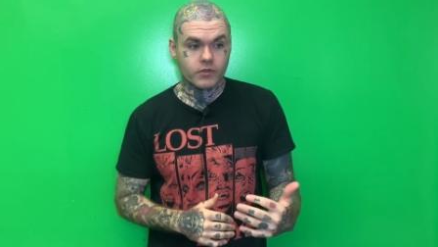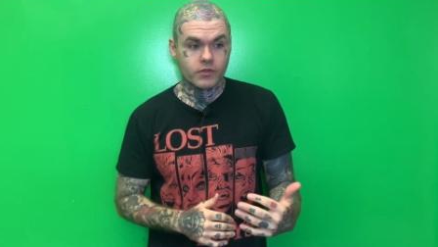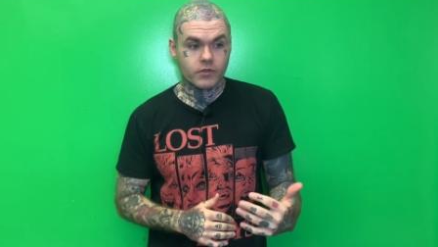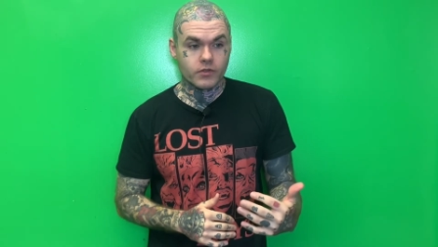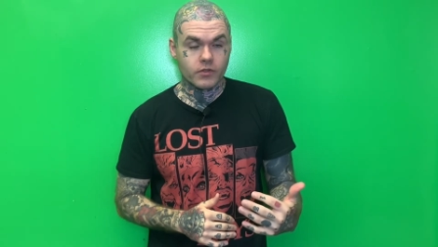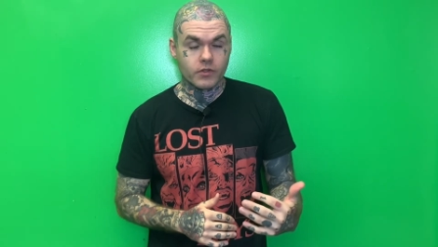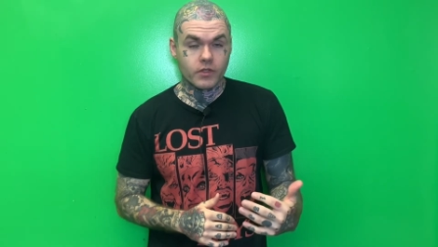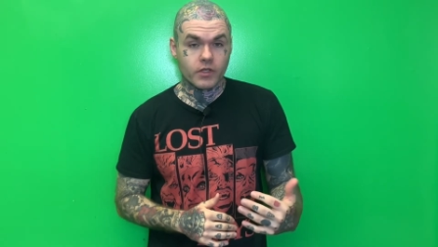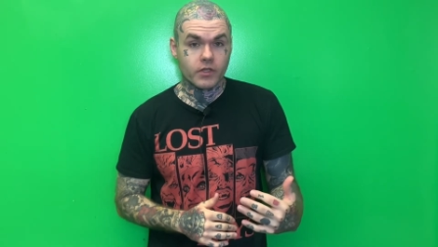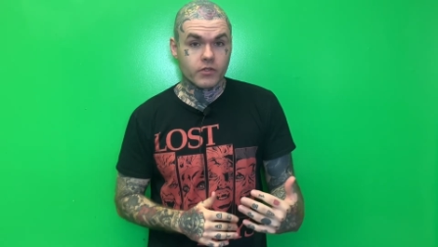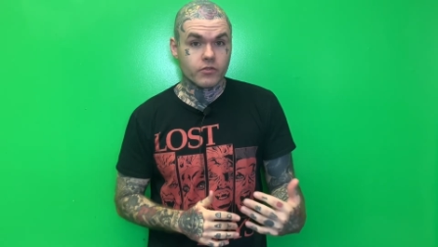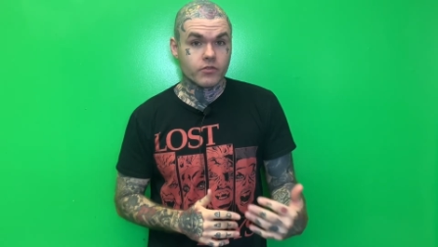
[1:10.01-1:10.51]

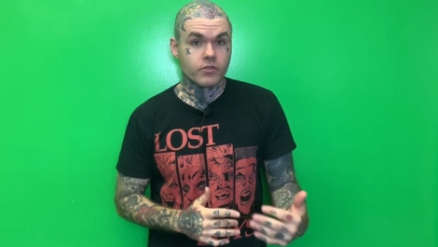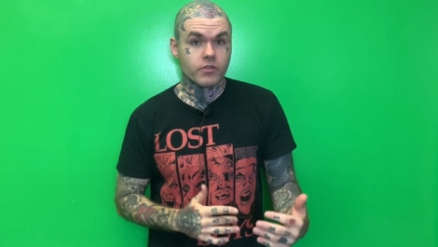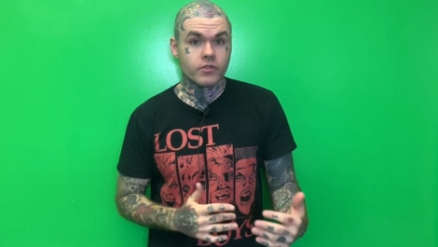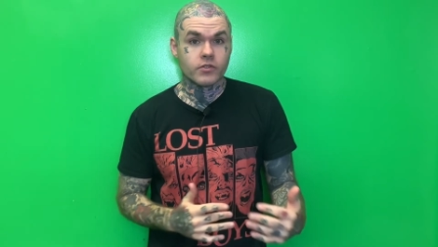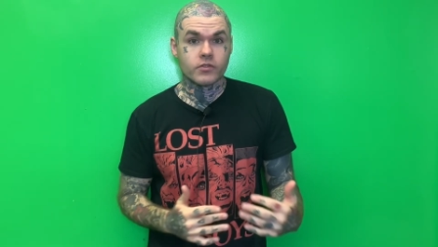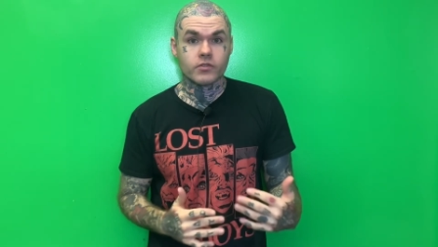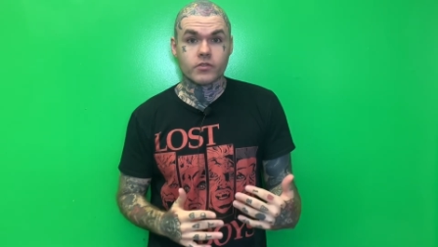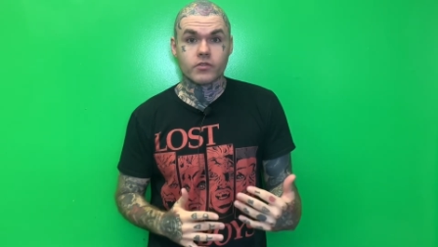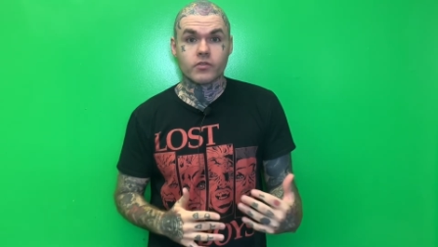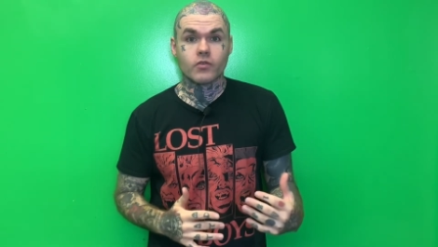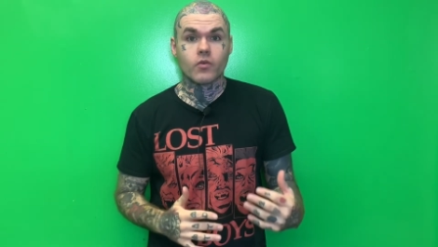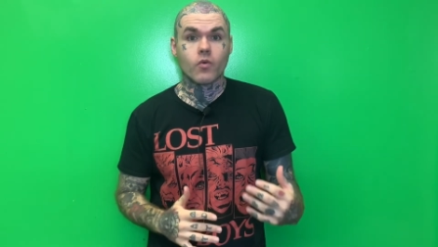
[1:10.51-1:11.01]
They're
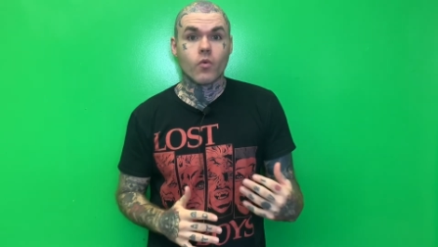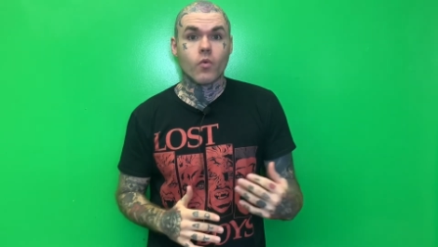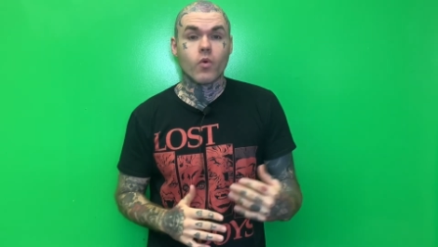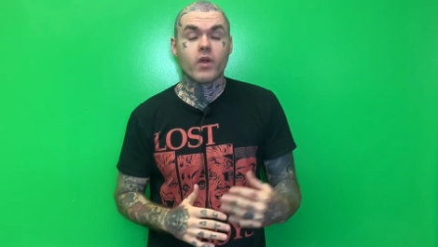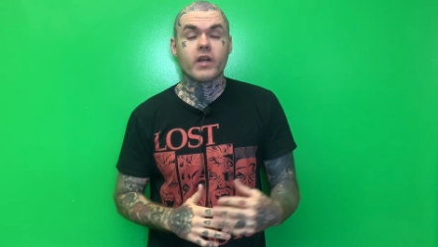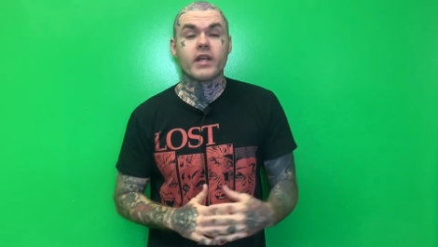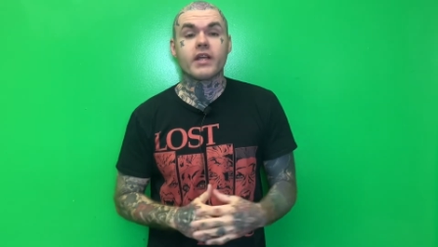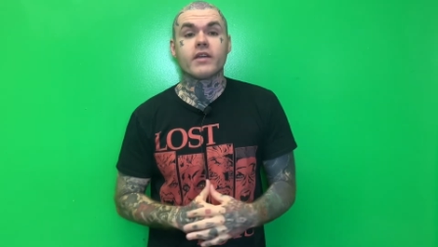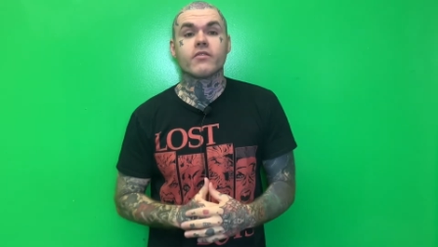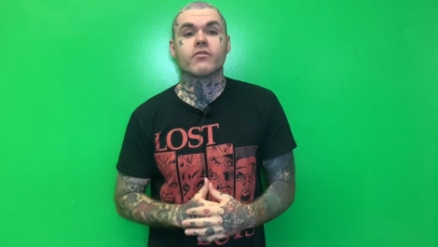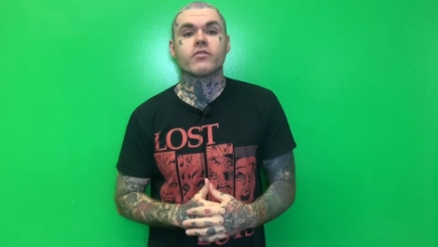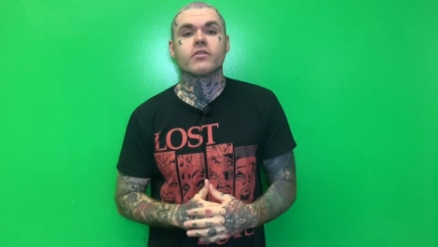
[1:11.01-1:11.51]
just
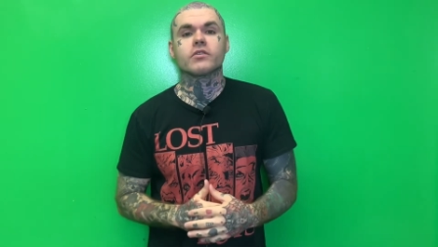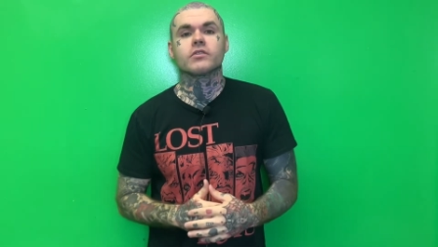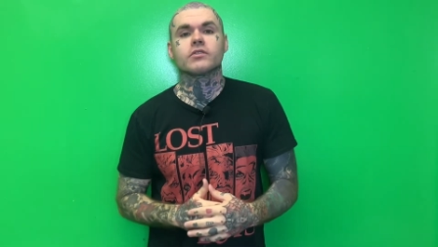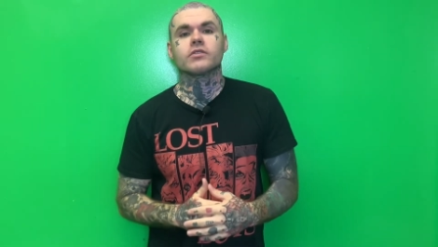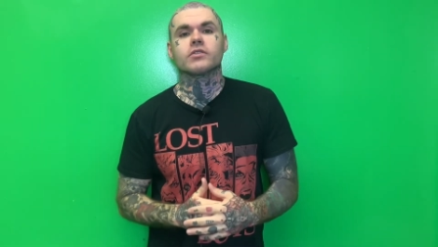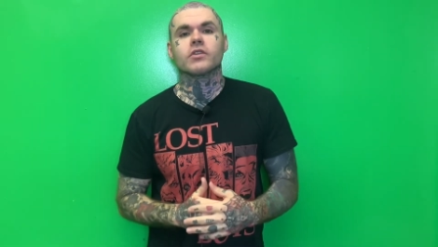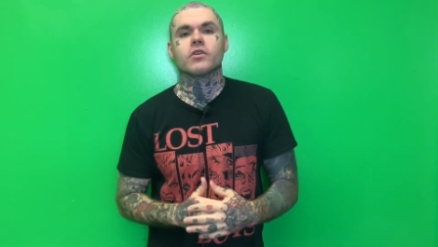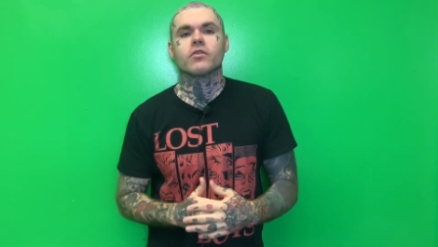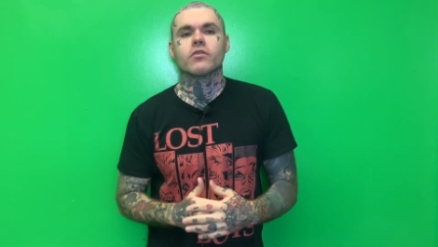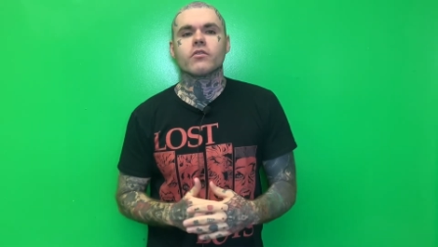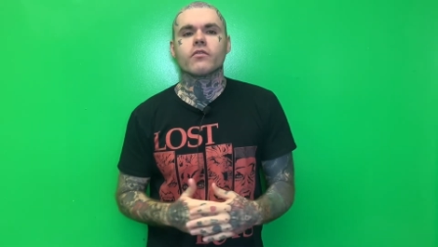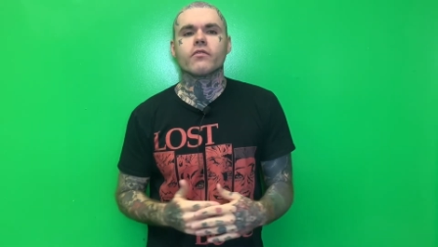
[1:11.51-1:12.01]
whatever.
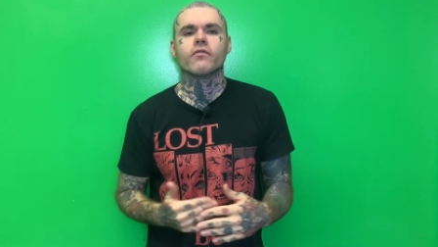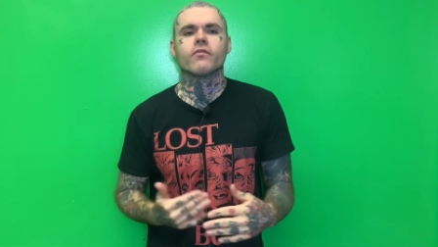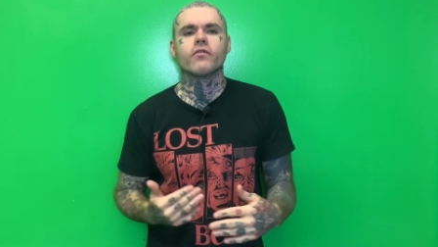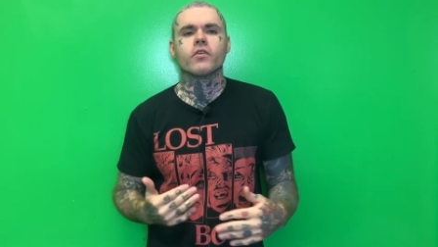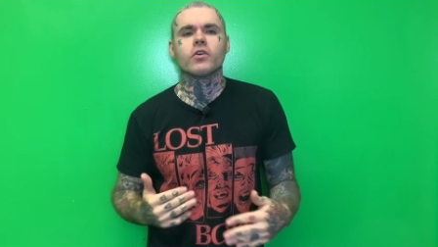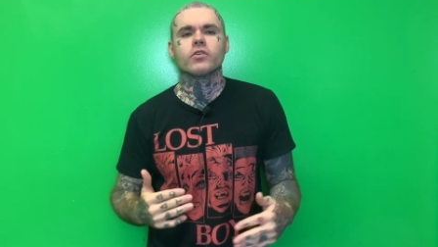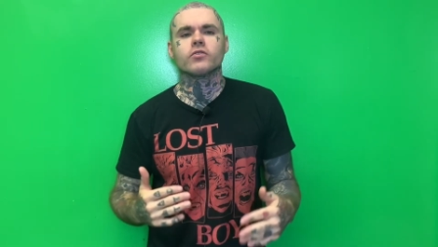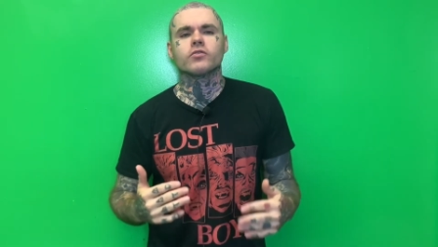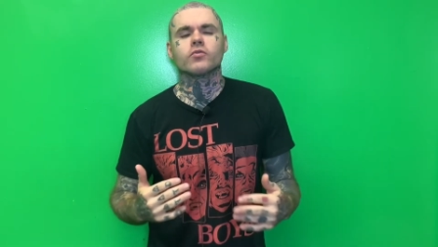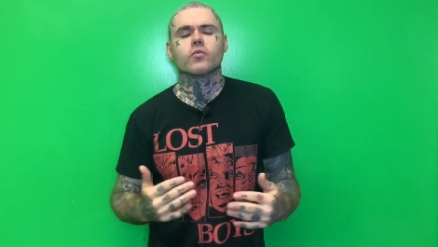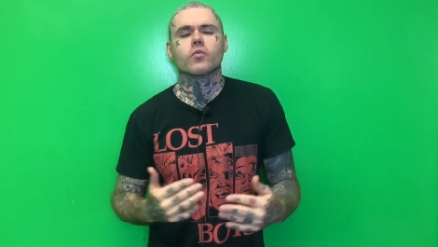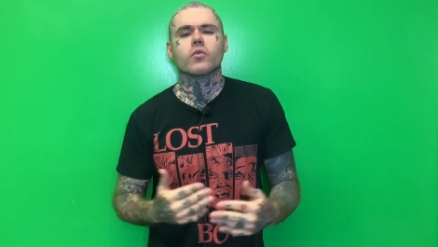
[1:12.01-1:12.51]
So the
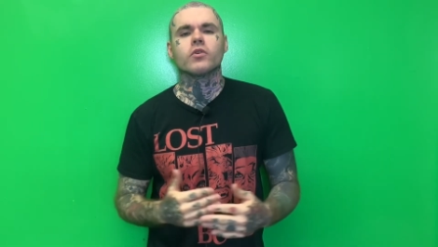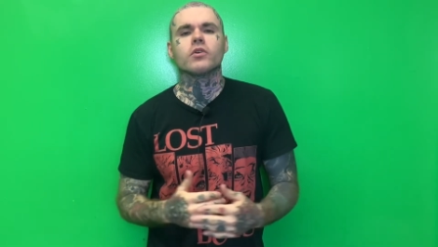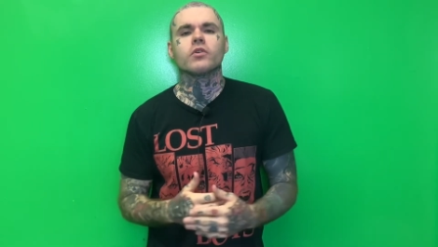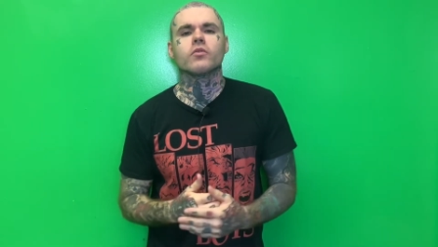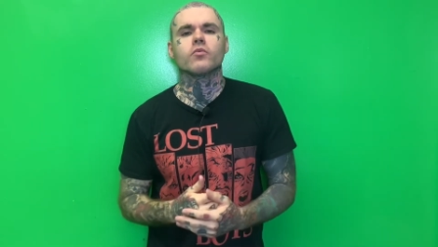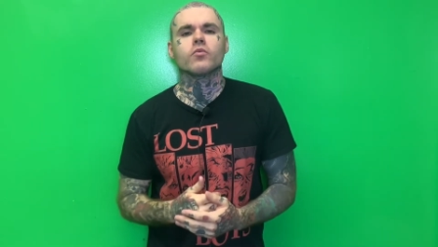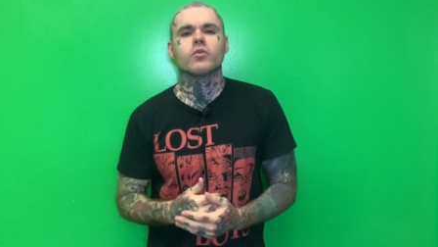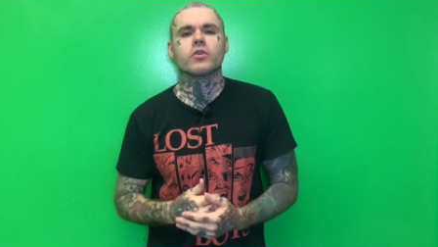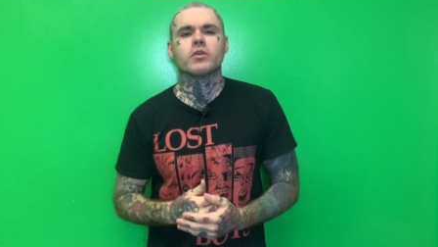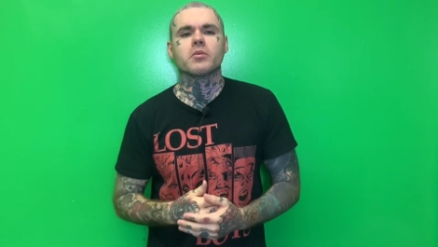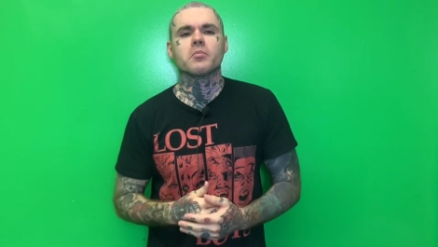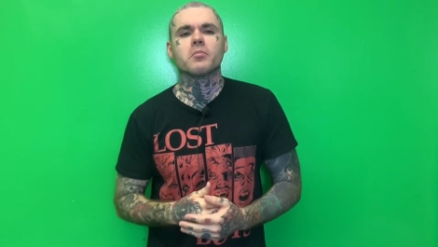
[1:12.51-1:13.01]
first one
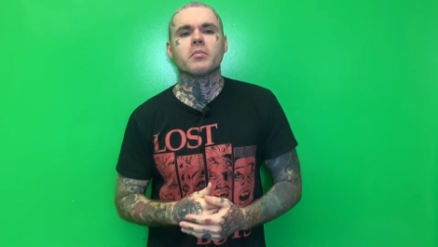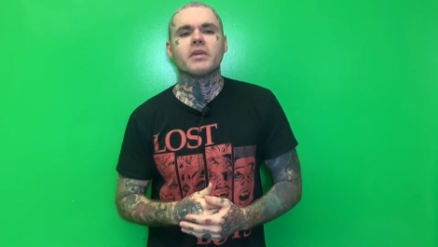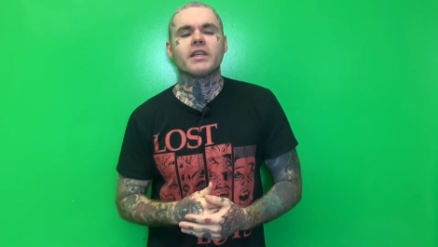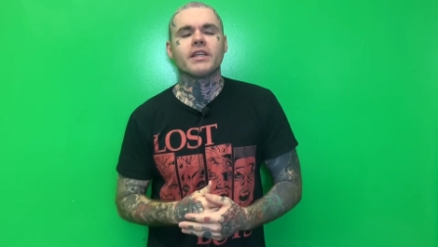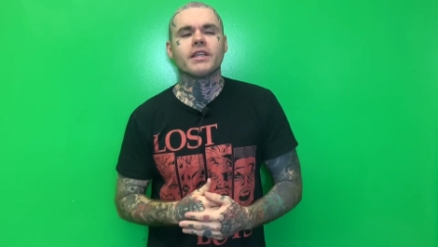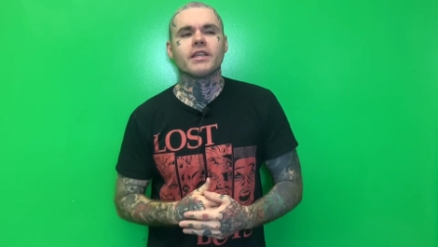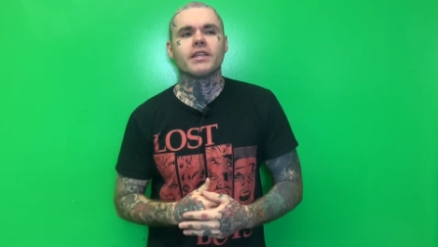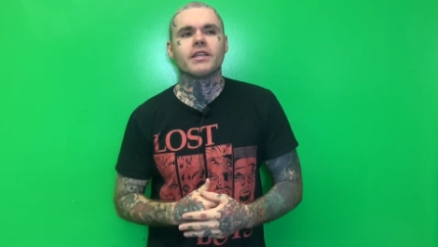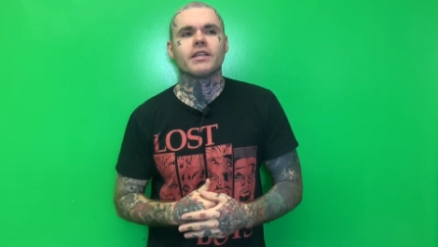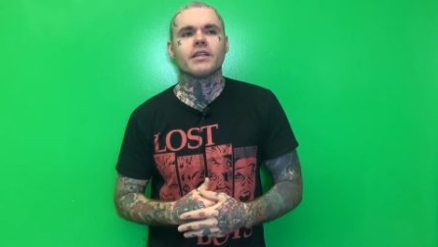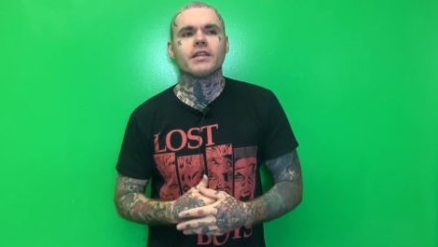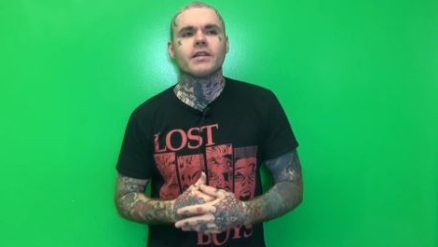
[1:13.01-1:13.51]
would
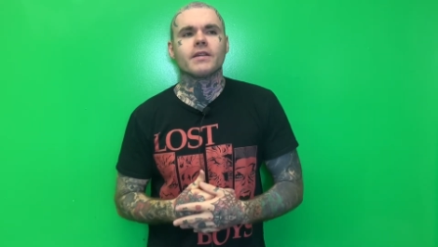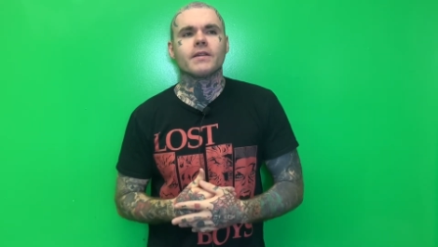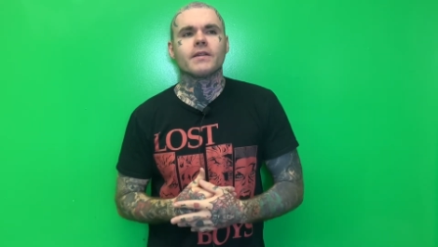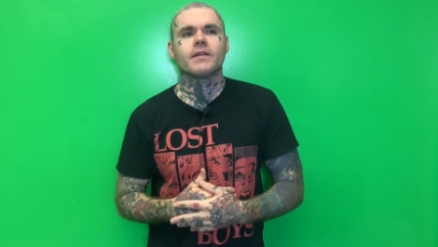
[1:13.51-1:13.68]
be